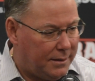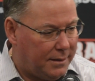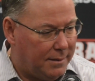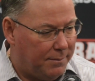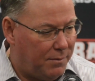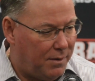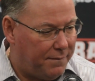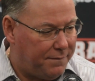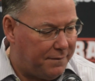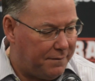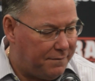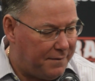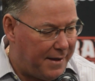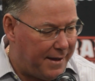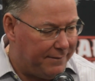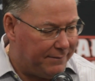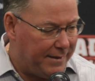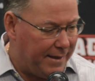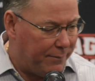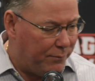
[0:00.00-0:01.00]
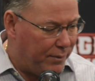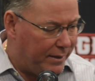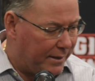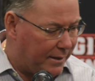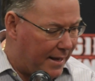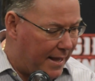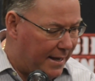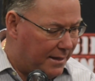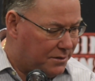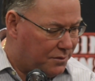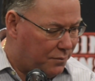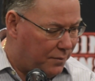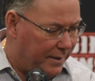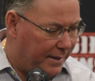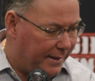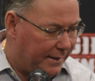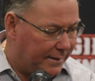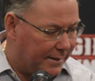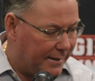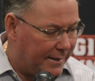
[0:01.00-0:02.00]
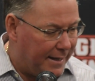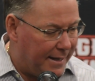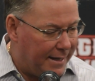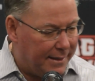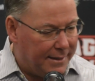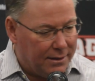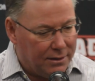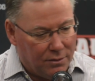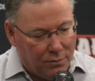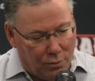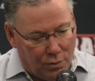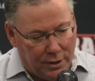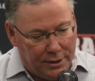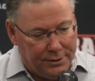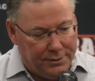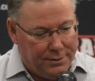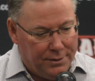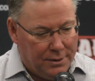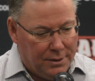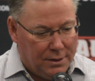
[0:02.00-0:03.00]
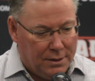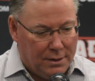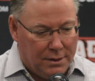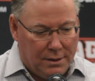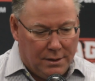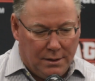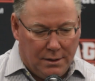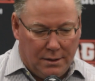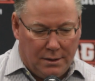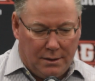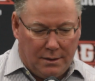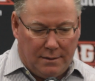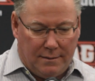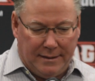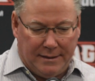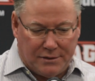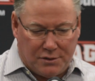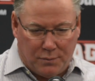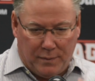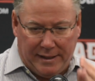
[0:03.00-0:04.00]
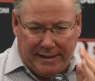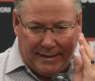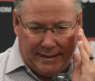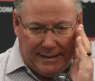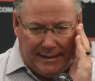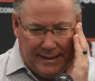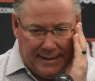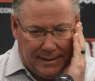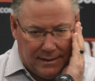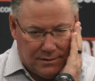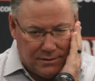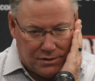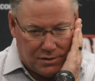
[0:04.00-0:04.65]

come off a 5-game week last week, then head into one this week again.